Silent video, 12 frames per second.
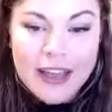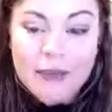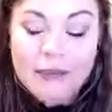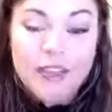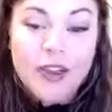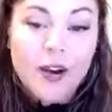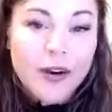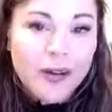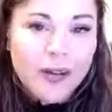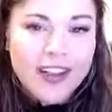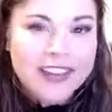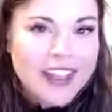
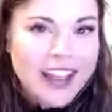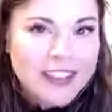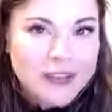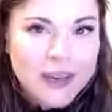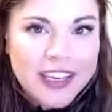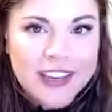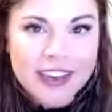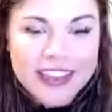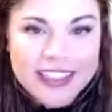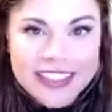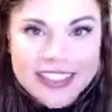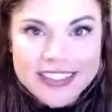Though last week I
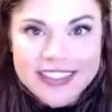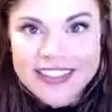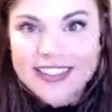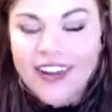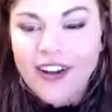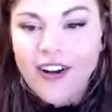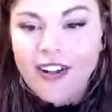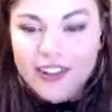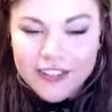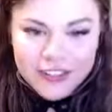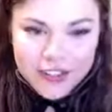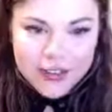teased all
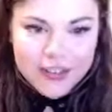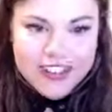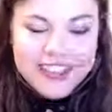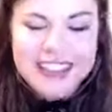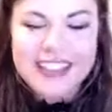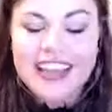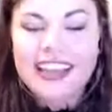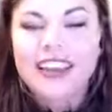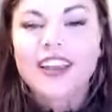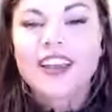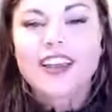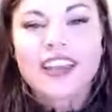of you to say
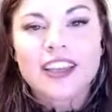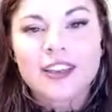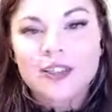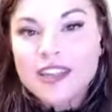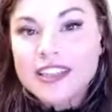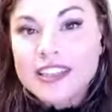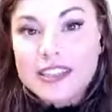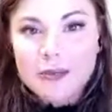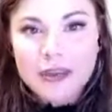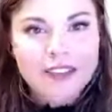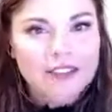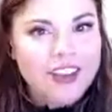that you can
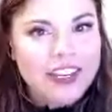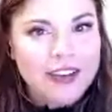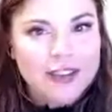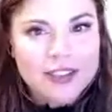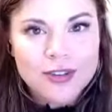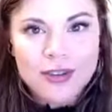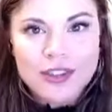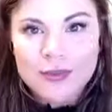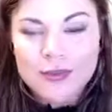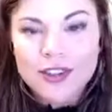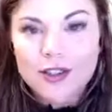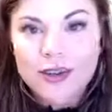submit videos to us
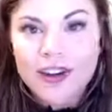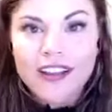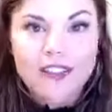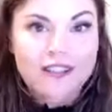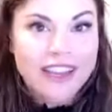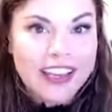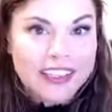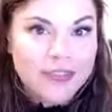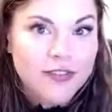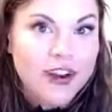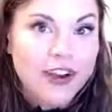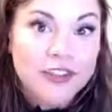with your advice
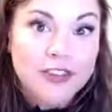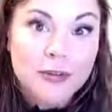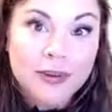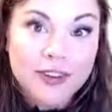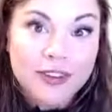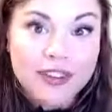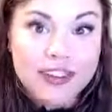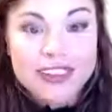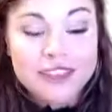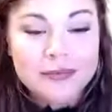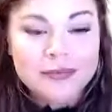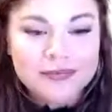for
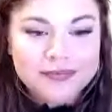entrepreneurs.